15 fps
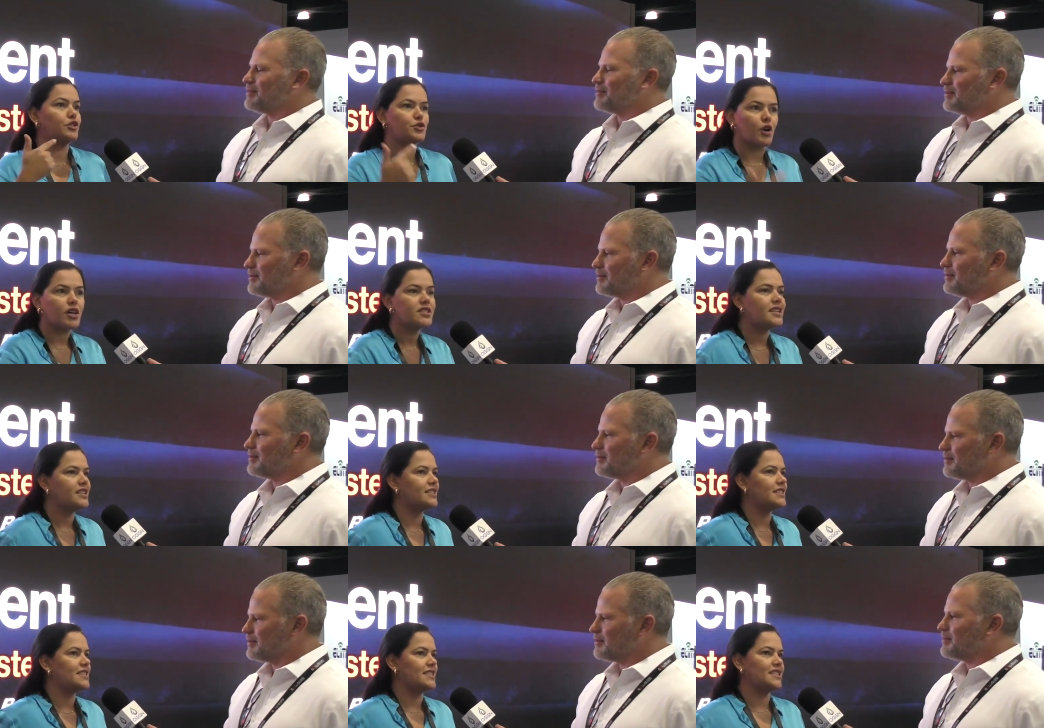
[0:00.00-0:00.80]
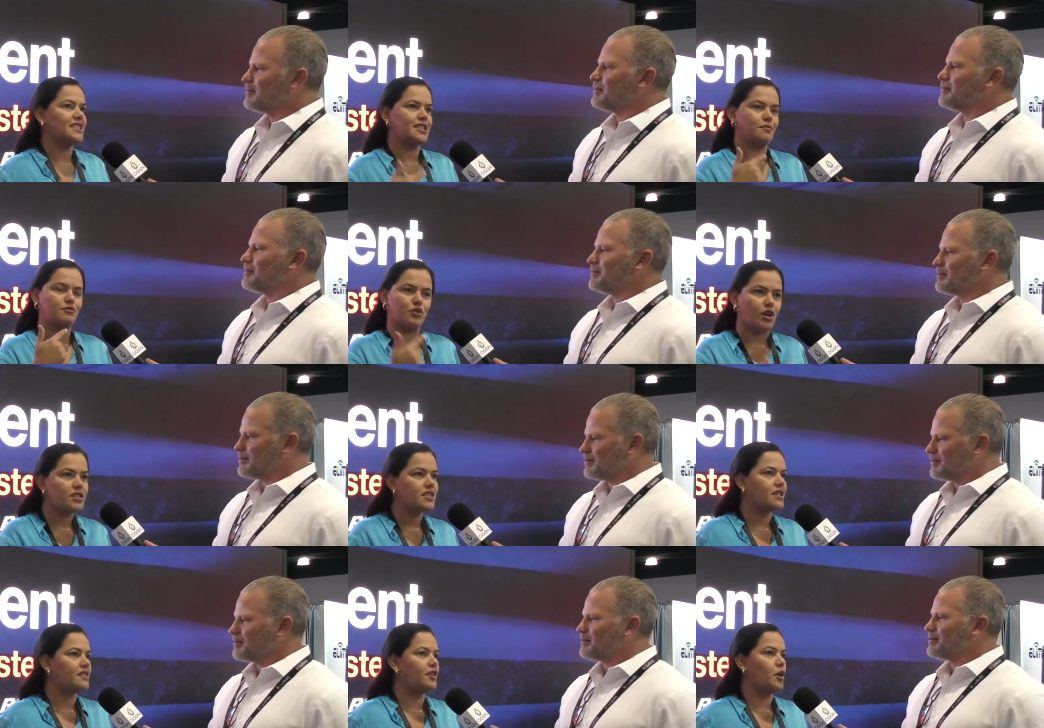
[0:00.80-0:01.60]
Speaker 1: trusting in the system
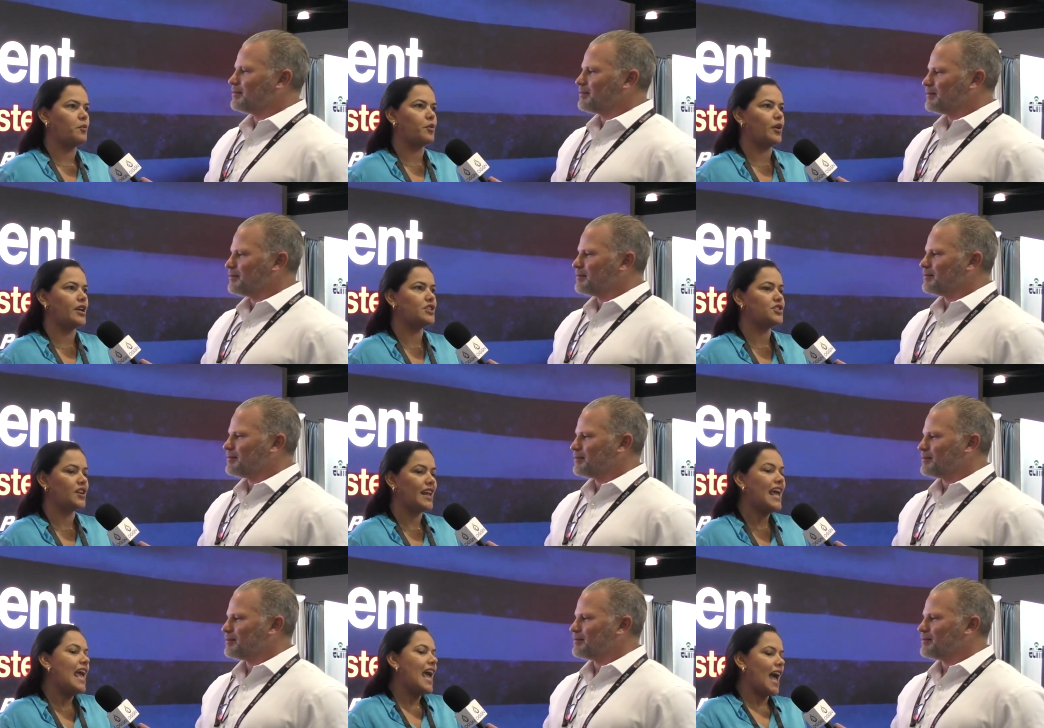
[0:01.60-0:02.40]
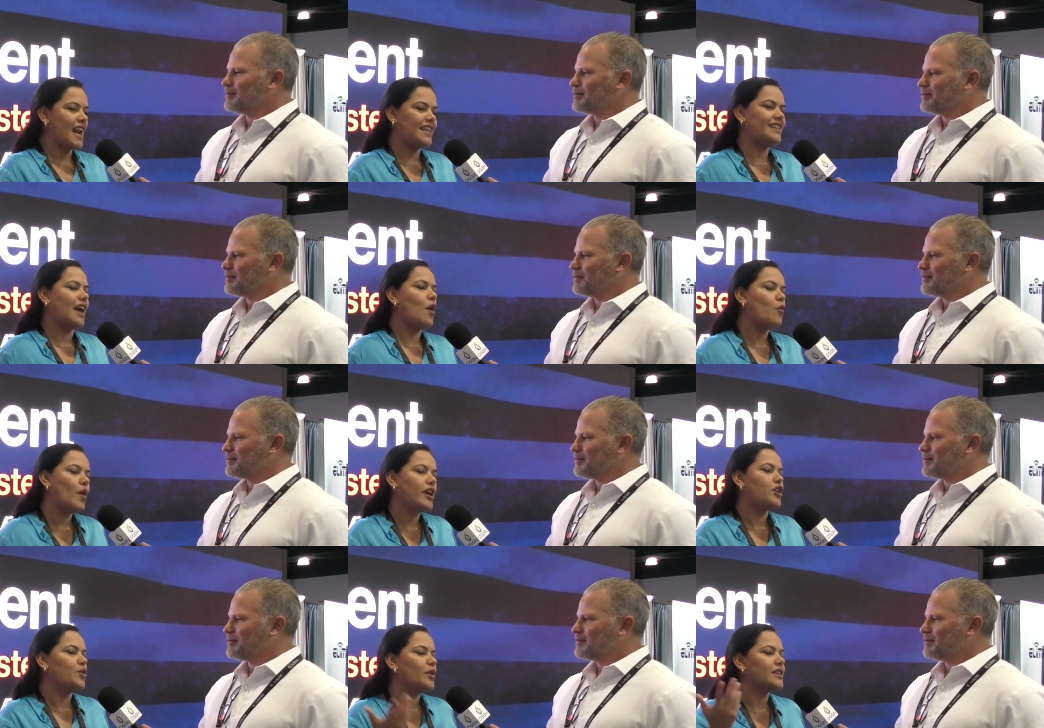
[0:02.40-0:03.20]
trusting in the operation and in that
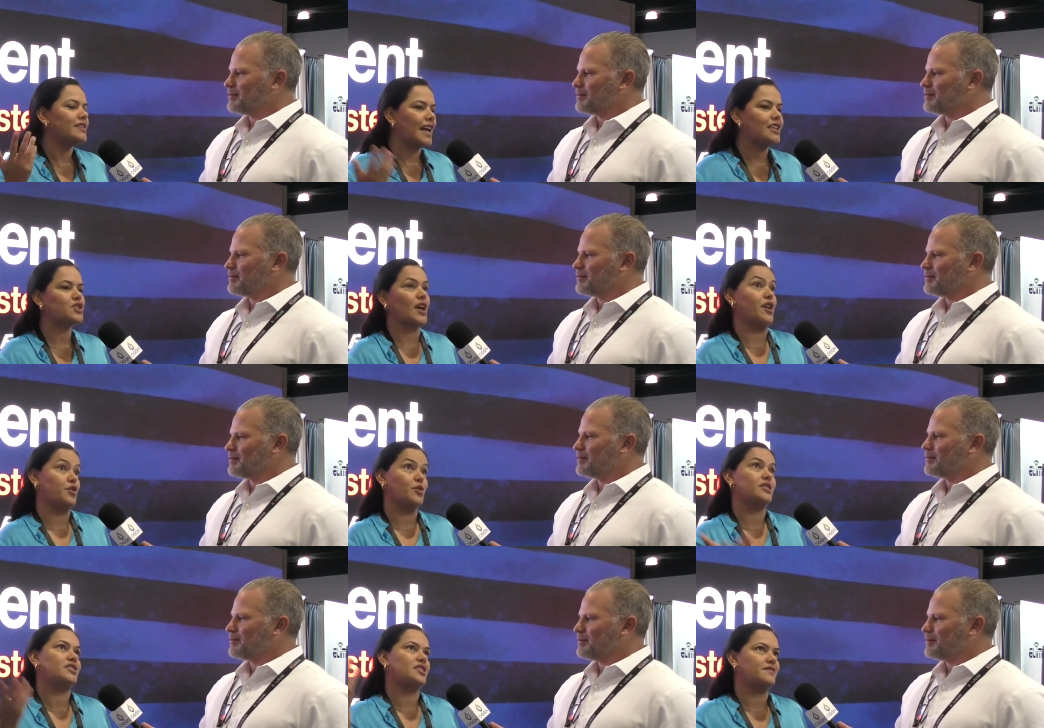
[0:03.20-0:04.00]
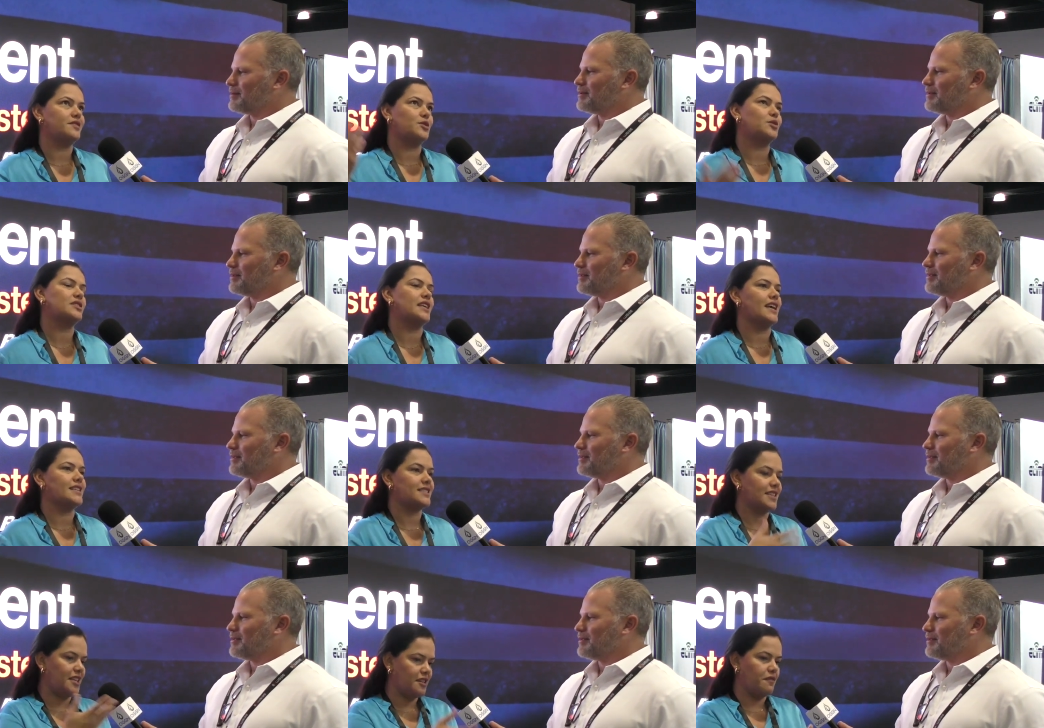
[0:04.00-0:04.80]
way you that's how you achieve
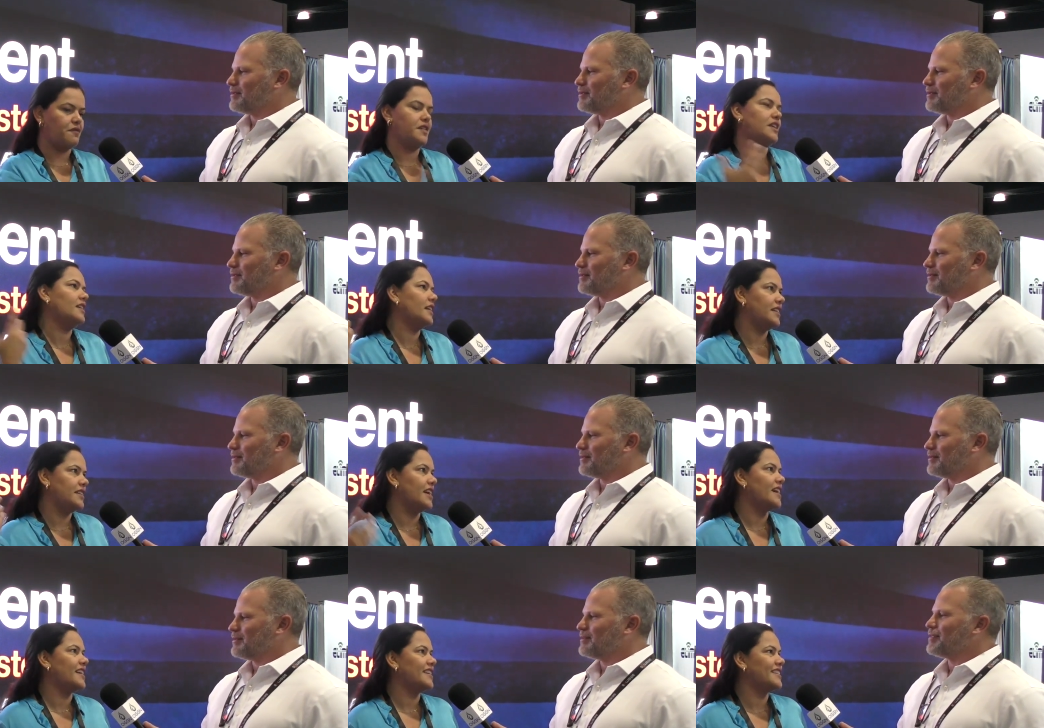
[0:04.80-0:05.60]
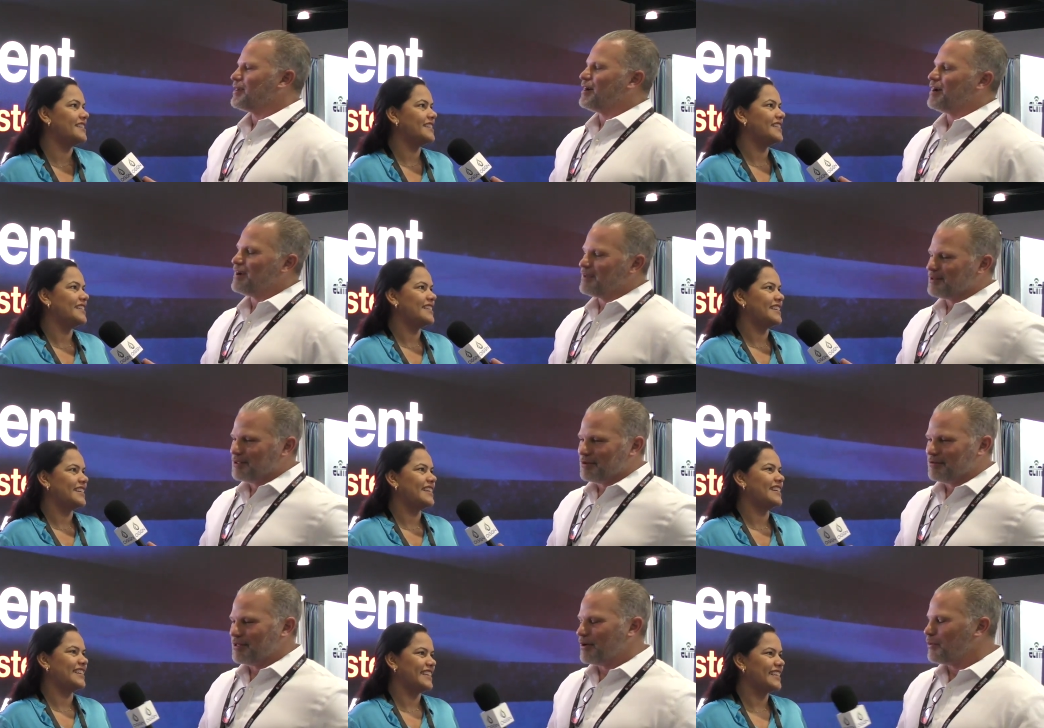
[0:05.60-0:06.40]
success in the field and yeah
Speaker 2: i
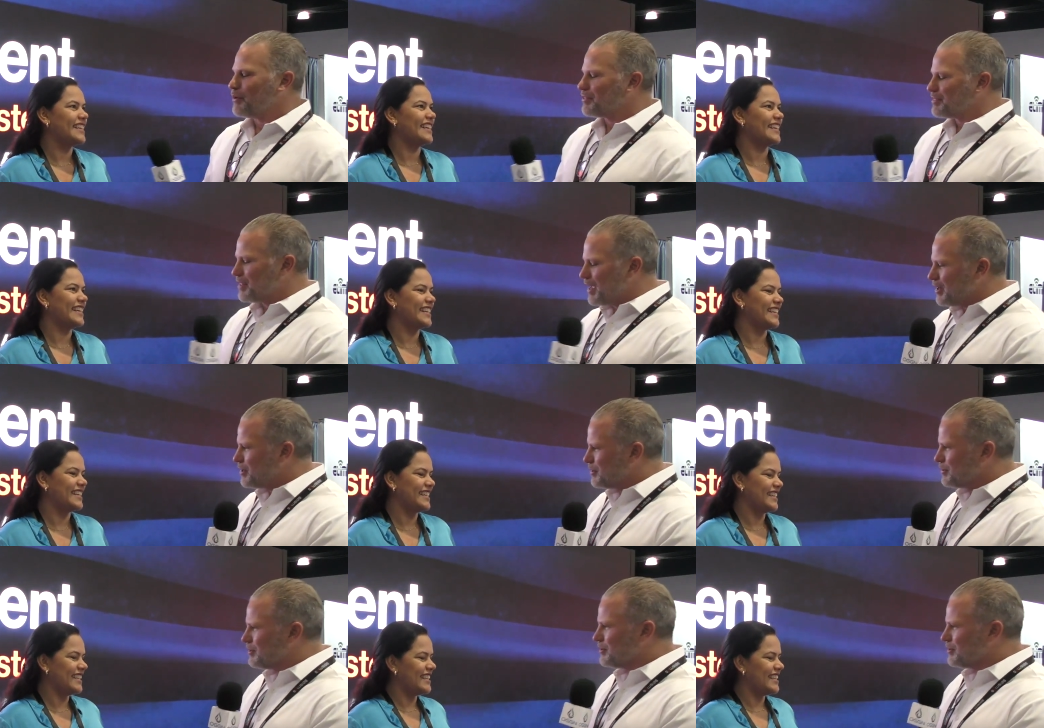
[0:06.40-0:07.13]
love that well thank you